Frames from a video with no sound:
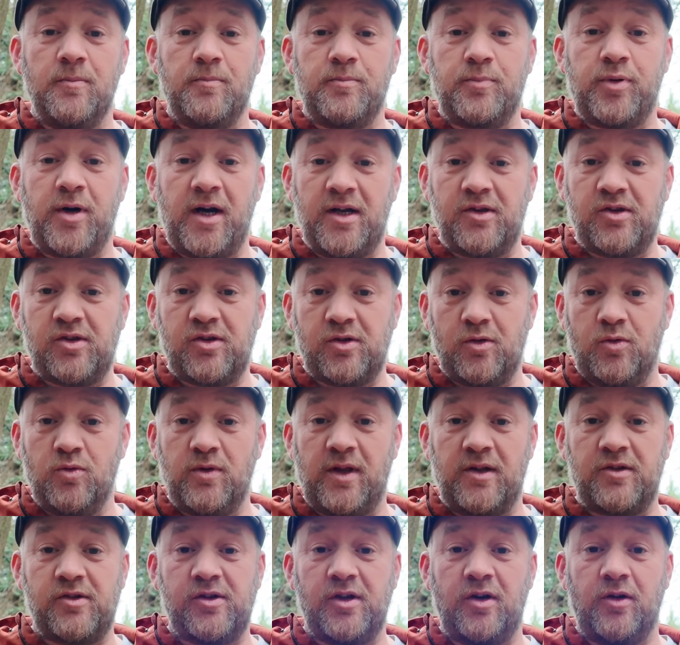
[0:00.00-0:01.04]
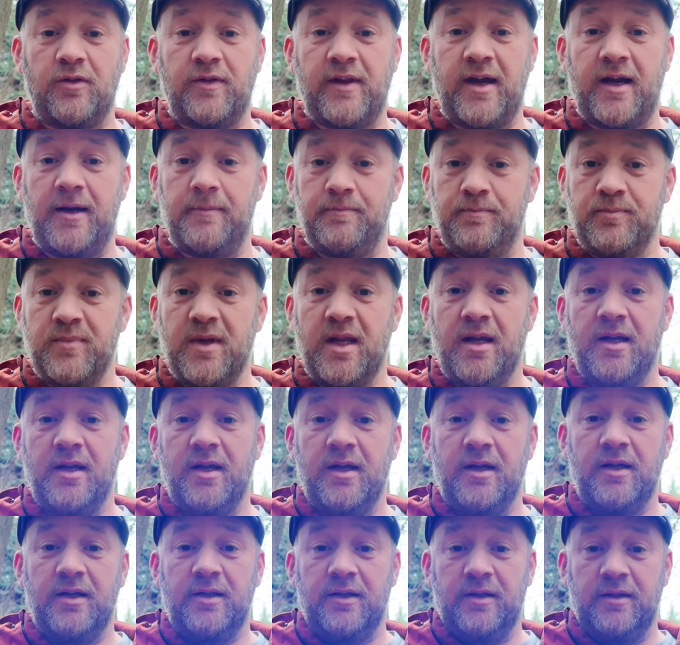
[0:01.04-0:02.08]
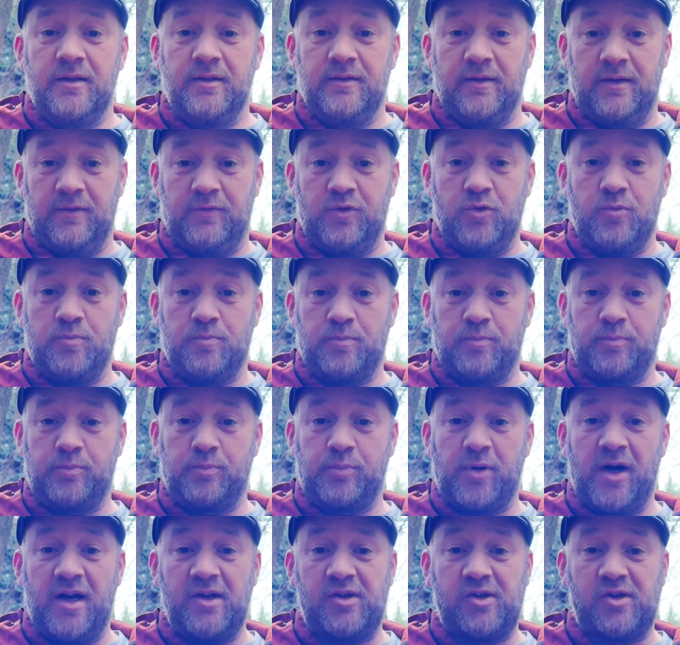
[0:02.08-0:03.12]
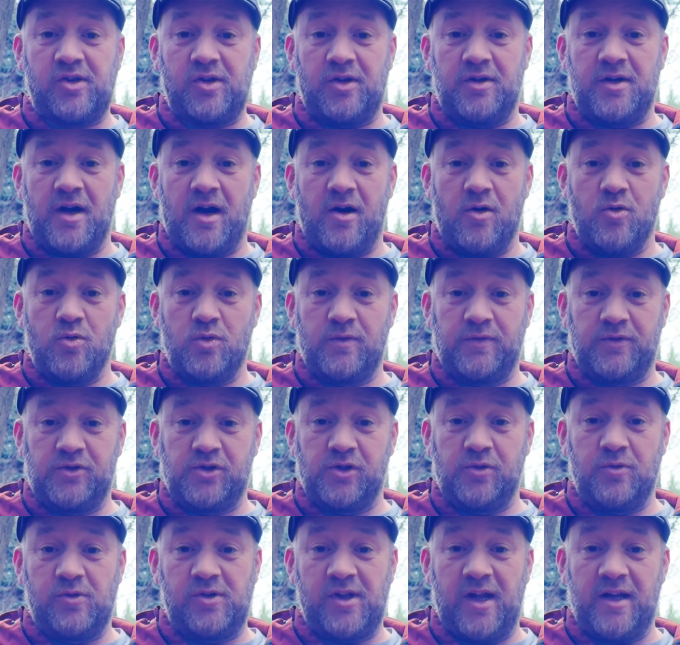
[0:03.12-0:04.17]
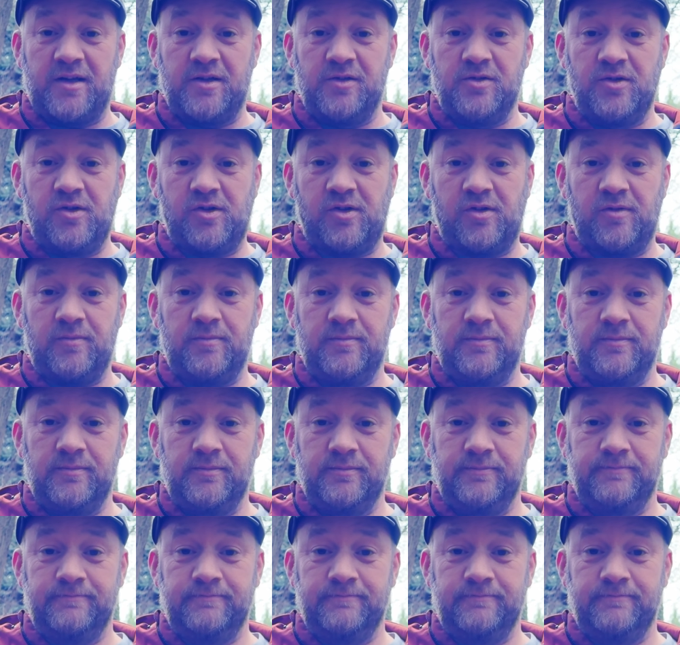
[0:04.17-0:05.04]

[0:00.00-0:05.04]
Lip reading: you can press, oh, that's still on that. If you press and hold for 2 seconds,